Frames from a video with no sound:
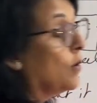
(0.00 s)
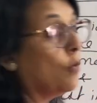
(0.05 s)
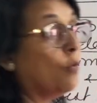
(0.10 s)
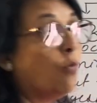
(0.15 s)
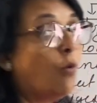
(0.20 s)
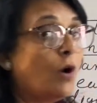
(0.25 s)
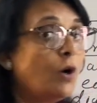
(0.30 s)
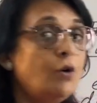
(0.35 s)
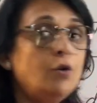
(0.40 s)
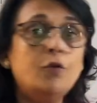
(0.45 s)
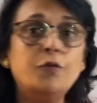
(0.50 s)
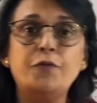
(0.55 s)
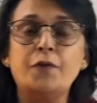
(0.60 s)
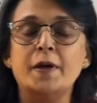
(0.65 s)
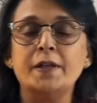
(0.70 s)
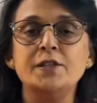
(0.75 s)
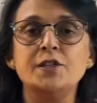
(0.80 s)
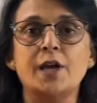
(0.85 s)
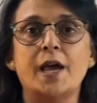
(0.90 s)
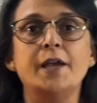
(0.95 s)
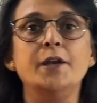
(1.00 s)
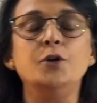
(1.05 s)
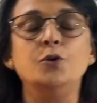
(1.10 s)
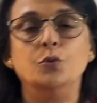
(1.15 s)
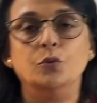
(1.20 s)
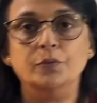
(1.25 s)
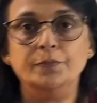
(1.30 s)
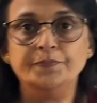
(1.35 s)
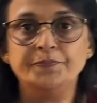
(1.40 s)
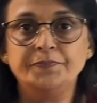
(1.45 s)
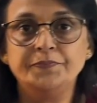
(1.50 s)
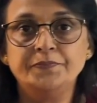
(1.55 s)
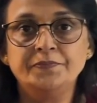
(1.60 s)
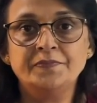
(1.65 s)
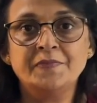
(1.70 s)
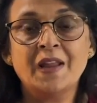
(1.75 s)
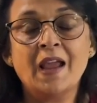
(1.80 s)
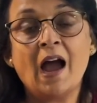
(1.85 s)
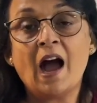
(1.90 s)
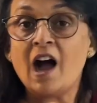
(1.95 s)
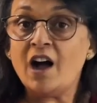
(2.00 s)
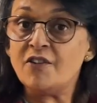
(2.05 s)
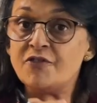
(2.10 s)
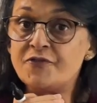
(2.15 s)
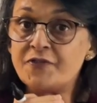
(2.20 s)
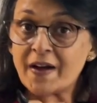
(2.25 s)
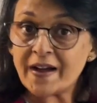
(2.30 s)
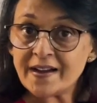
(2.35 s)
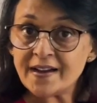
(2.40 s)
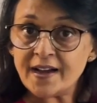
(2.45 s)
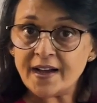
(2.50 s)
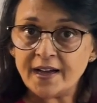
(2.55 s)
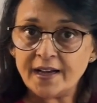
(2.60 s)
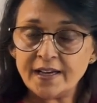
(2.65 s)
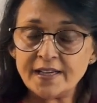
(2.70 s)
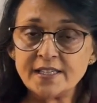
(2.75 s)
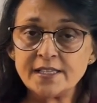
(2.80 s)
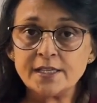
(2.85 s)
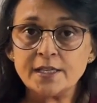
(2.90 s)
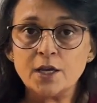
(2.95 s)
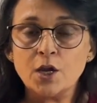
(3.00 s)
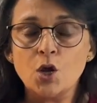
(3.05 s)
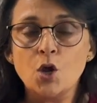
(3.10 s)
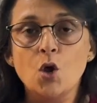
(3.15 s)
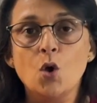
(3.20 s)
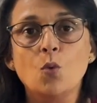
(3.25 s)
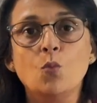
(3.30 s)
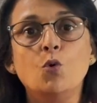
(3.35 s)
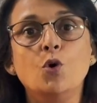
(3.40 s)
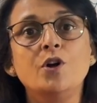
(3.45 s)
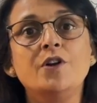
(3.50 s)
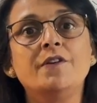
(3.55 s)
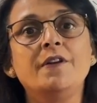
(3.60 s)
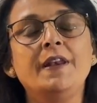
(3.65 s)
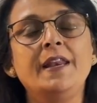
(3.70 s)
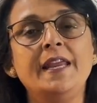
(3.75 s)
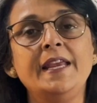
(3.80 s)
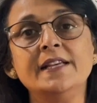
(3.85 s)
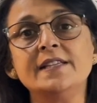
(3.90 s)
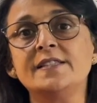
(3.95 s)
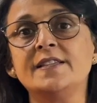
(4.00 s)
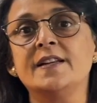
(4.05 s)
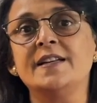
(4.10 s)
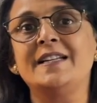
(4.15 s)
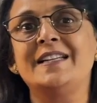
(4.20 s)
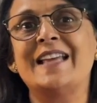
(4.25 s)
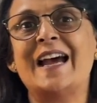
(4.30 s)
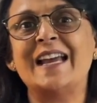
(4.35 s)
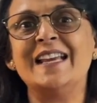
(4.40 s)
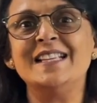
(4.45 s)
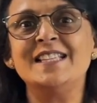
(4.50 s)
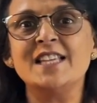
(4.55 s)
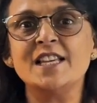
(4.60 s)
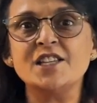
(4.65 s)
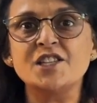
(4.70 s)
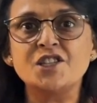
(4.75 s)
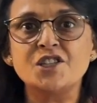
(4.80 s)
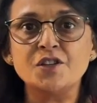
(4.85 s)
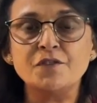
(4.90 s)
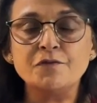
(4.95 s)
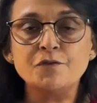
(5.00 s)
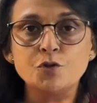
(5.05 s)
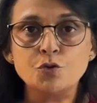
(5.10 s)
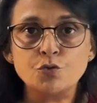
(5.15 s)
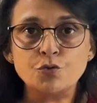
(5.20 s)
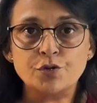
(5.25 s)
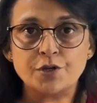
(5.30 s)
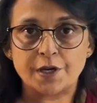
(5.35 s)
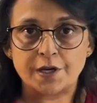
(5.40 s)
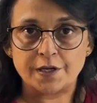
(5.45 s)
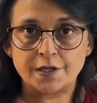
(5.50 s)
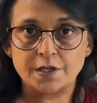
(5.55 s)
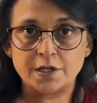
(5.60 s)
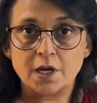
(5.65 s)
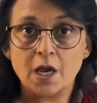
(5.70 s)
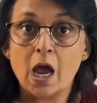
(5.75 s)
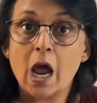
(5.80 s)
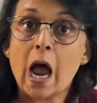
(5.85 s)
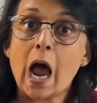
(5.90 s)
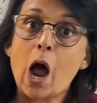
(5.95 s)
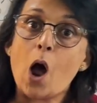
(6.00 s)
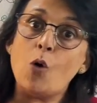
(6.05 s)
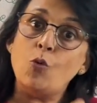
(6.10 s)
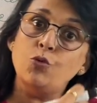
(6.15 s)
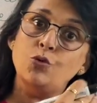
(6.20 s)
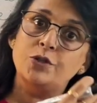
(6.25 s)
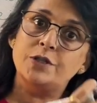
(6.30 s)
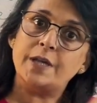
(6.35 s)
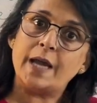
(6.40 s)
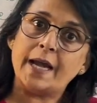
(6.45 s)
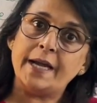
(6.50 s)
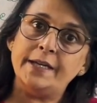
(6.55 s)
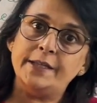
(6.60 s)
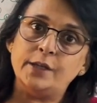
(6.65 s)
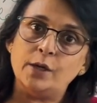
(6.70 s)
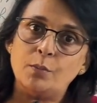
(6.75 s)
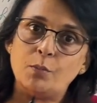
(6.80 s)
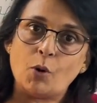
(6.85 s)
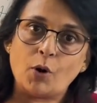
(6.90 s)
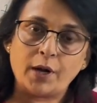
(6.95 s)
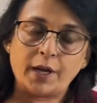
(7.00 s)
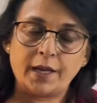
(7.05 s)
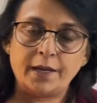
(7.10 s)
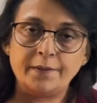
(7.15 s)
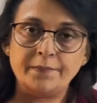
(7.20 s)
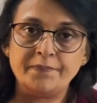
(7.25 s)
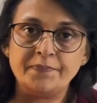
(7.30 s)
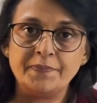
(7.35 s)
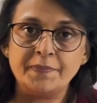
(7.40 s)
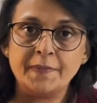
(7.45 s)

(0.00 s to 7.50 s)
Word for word: What do fungi do? A fungus would release the digestive juices outside the body.